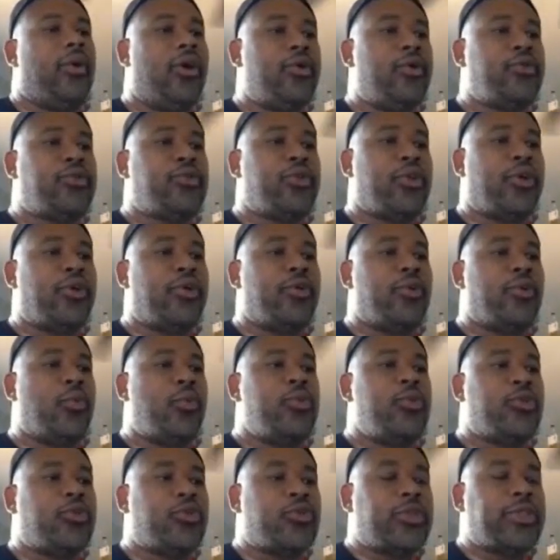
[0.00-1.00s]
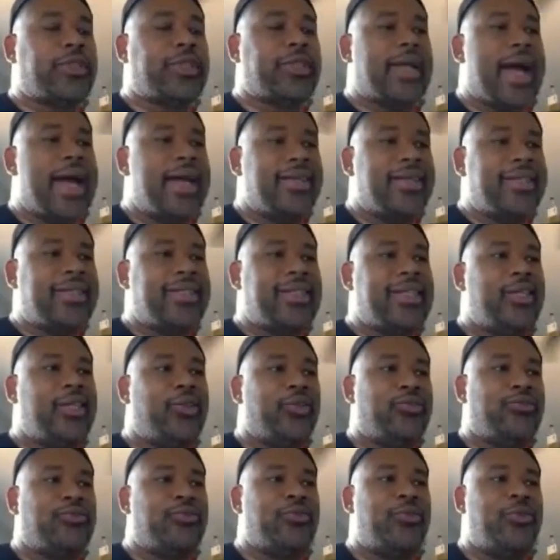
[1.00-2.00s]
also, we kind of see
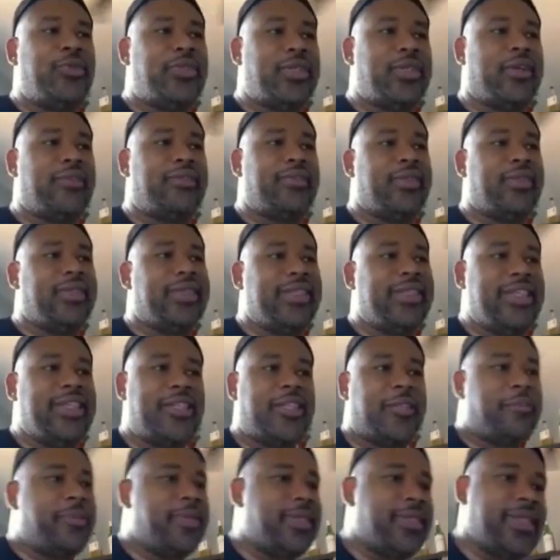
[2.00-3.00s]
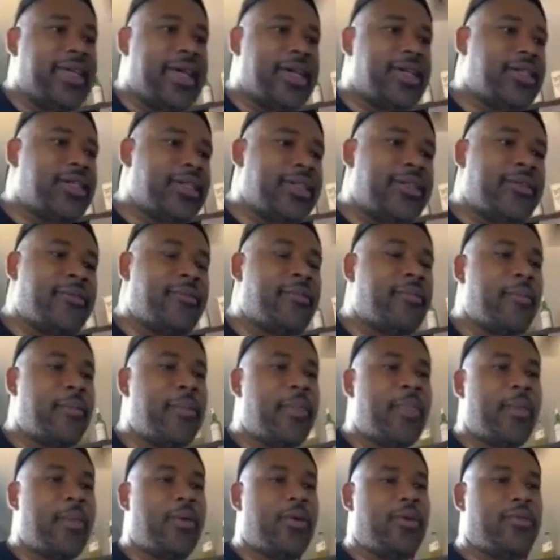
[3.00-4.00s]
the roots of the dispossession
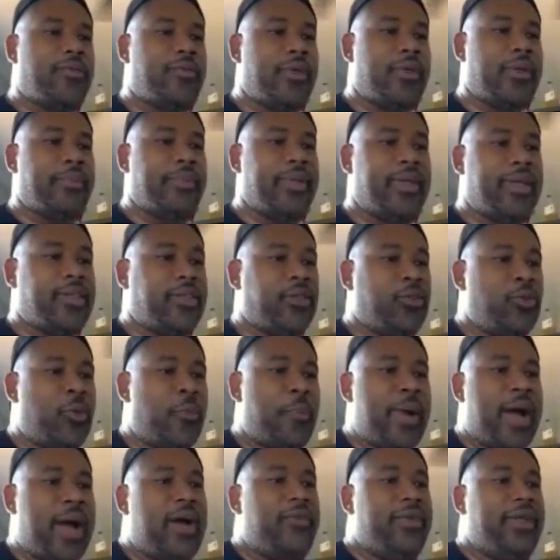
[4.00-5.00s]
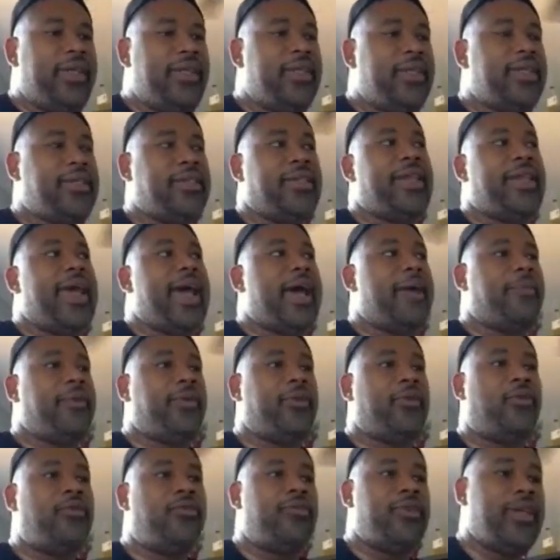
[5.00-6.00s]
of our, because poverty doesn't
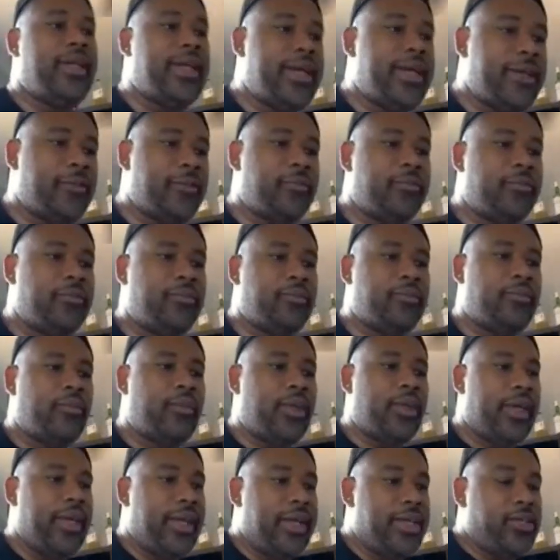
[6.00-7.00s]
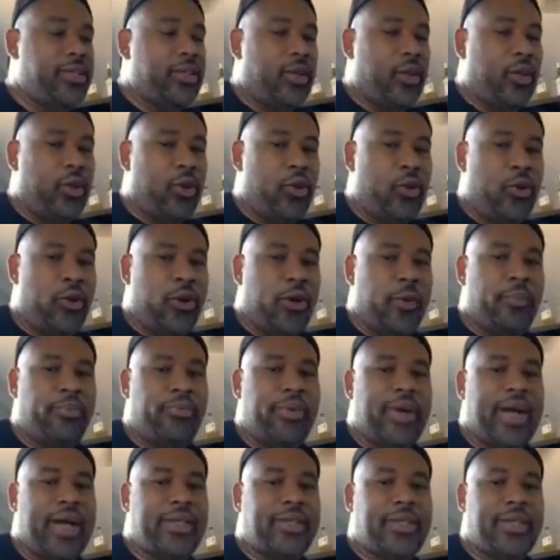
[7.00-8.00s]
happen overnight. It is a long
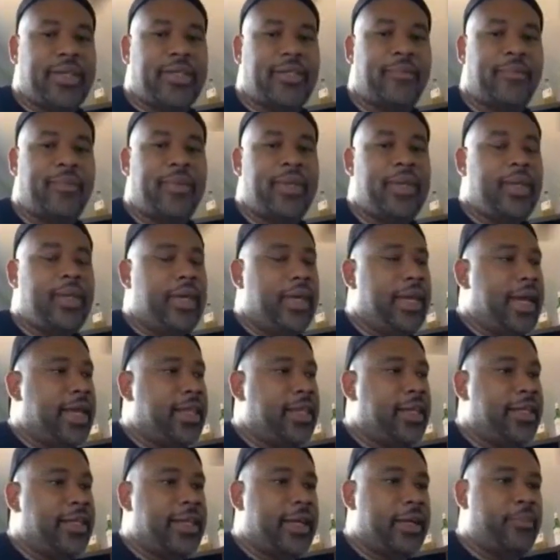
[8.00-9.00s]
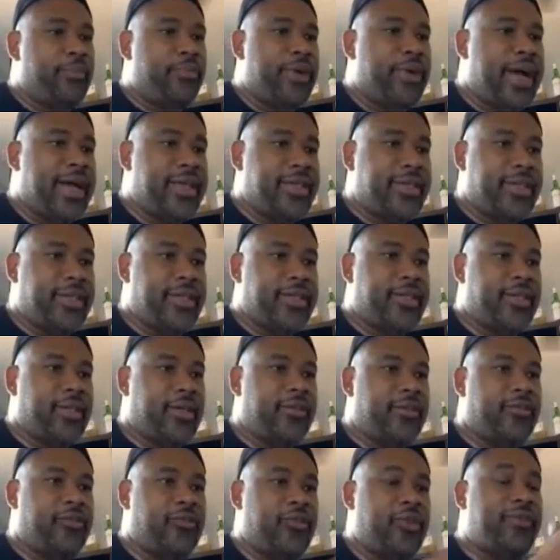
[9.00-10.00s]
process. And I think that process
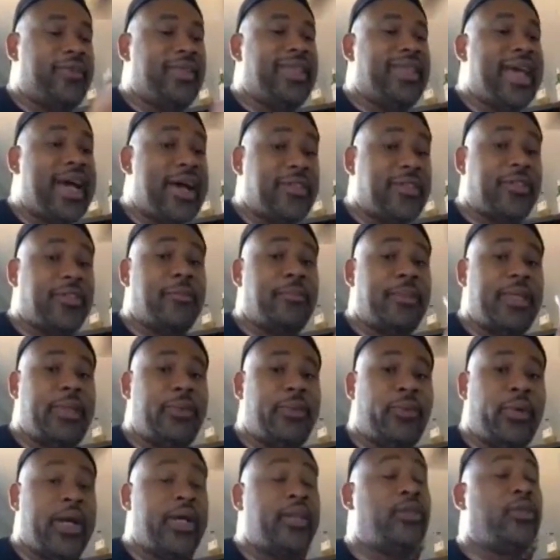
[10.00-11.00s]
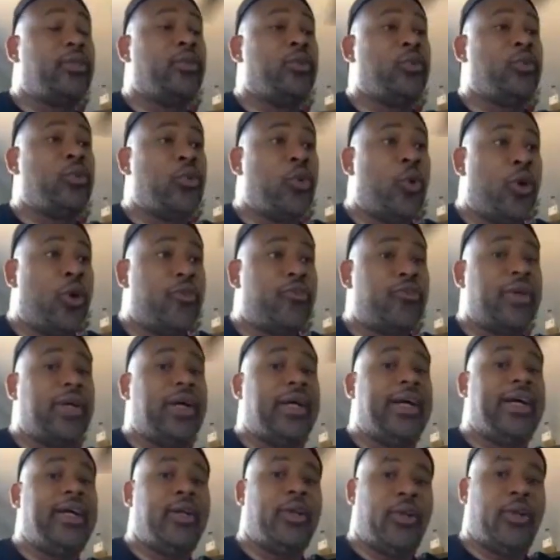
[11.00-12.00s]
of 50,000 people in the North
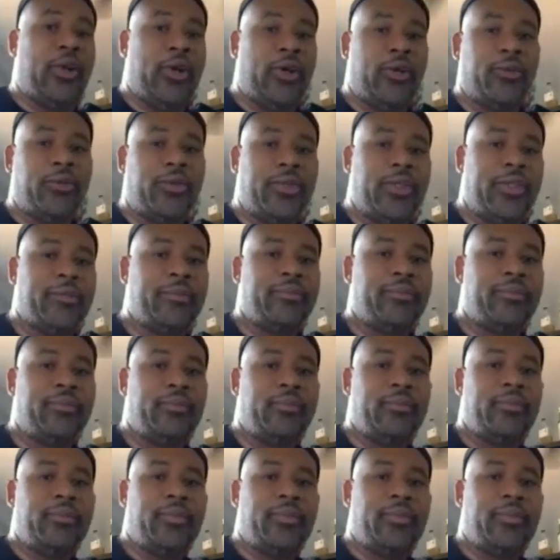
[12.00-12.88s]
alone